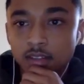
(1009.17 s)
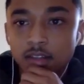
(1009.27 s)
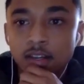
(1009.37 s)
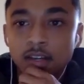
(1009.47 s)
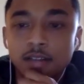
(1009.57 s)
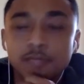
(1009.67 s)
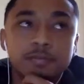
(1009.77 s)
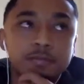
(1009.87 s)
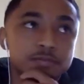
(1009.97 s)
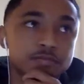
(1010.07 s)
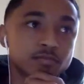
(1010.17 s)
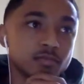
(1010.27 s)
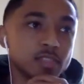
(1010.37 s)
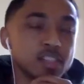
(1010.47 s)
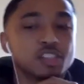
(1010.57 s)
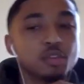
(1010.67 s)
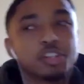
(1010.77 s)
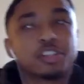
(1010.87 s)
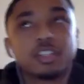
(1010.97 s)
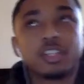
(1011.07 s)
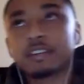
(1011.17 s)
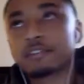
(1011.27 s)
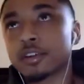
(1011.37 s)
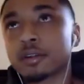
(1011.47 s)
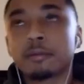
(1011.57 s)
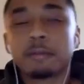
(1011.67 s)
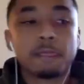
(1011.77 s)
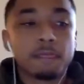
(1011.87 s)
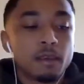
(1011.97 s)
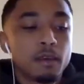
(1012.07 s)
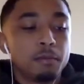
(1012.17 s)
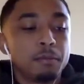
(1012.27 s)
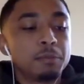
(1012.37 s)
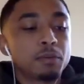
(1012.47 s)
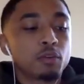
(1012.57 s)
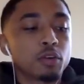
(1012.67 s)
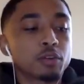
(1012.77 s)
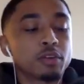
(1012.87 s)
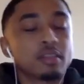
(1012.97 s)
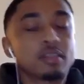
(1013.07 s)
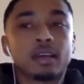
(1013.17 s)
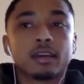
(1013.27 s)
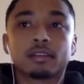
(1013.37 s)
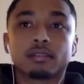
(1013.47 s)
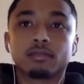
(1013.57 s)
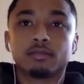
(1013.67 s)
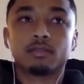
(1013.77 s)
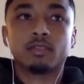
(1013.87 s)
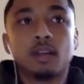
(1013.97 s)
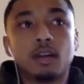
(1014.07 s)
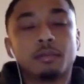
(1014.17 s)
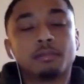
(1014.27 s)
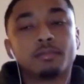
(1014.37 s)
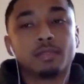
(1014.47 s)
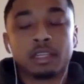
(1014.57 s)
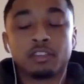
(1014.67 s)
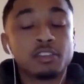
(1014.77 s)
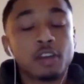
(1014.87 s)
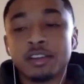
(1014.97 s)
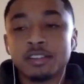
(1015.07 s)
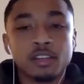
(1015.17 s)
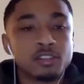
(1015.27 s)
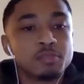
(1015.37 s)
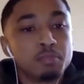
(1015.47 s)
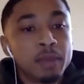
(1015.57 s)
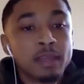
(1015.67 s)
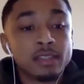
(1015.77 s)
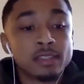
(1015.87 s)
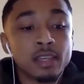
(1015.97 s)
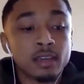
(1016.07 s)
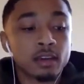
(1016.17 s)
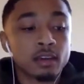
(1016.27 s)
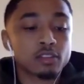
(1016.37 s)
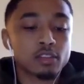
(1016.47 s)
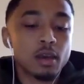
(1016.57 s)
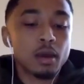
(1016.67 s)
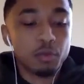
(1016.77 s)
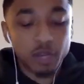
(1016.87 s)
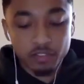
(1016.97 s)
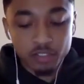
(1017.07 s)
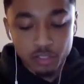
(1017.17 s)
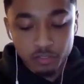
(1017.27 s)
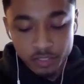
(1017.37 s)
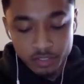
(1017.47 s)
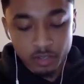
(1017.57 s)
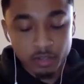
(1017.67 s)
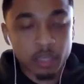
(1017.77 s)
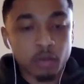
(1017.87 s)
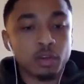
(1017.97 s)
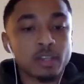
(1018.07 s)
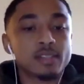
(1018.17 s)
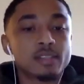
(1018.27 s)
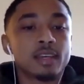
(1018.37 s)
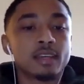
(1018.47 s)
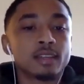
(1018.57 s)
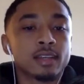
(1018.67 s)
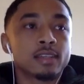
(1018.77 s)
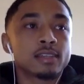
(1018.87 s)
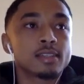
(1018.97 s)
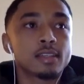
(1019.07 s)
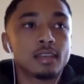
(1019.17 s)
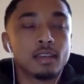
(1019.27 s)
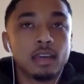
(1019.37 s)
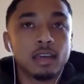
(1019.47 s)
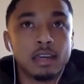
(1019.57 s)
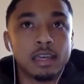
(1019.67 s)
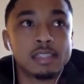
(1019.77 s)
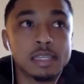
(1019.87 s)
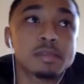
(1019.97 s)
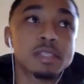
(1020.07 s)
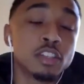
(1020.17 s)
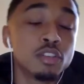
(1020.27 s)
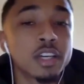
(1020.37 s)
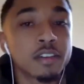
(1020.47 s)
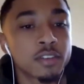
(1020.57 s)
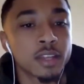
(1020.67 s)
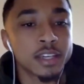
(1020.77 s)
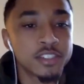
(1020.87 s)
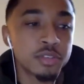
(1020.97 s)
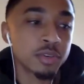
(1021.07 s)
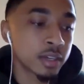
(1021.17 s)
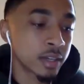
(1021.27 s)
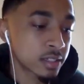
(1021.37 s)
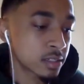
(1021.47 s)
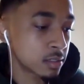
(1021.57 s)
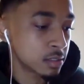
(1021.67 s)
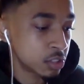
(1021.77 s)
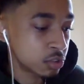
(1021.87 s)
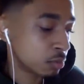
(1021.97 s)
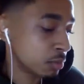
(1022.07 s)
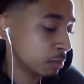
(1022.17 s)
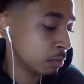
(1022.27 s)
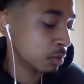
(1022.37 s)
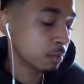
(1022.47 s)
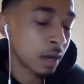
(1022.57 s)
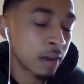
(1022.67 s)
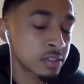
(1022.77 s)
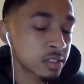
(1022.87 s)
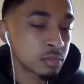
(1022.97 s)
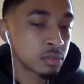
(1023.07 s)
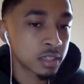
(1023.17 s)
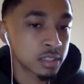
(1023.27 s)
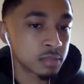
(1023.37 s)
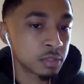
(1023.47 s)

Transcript: Uh, so when you're looking for people to work with, like you already said, you mainly stay in house. Whenever you do venture out, like what does it take? Like, is it? It seems like you looking for like genuine connections and genuine people, but obviously the music has to be.